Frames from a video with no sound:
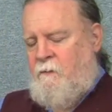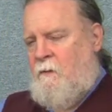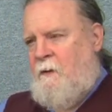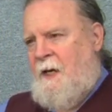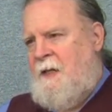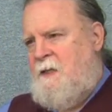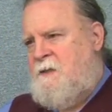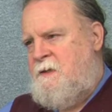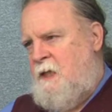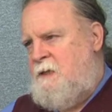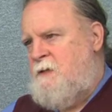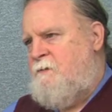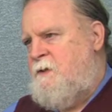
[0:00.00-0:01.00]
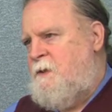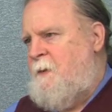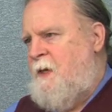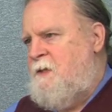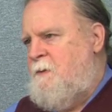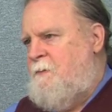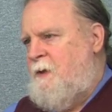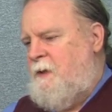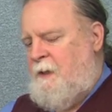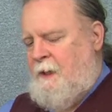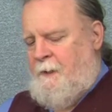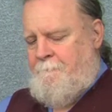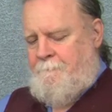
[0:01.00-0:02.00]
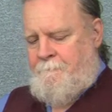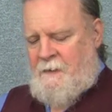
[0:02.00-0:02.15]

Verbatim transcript: or any sense of responsibility,